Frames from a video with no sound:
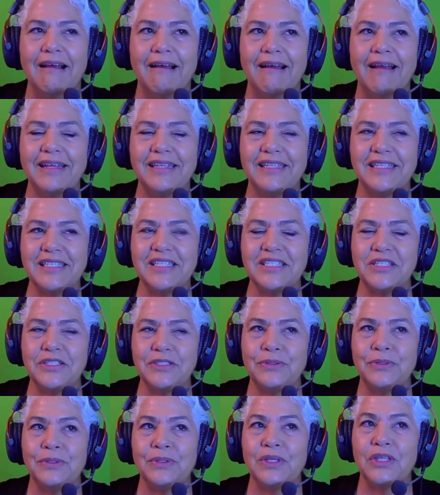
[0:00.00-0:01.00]
I didn't
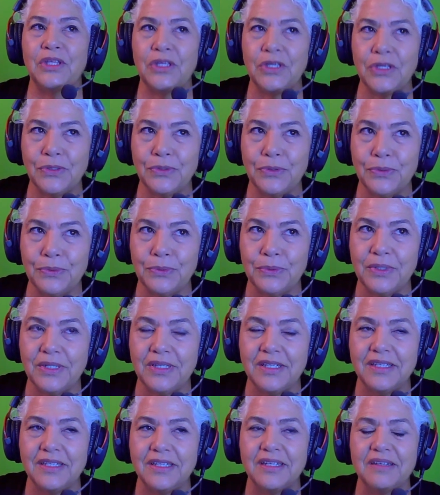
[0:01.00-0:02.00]
do you,
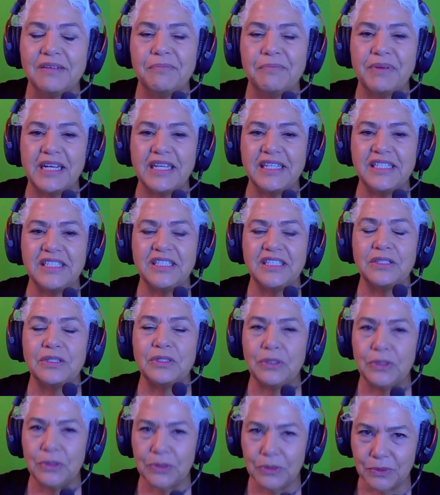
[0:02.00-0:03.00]
but I did
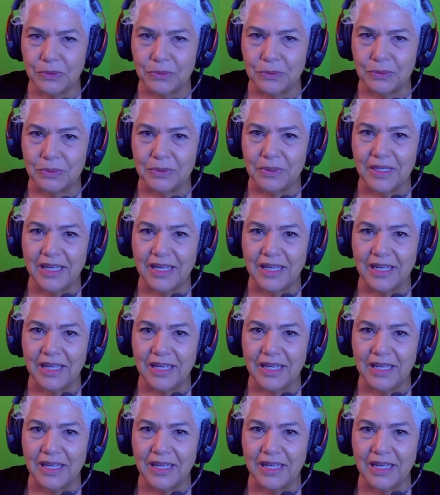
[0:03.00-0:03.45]
ooh.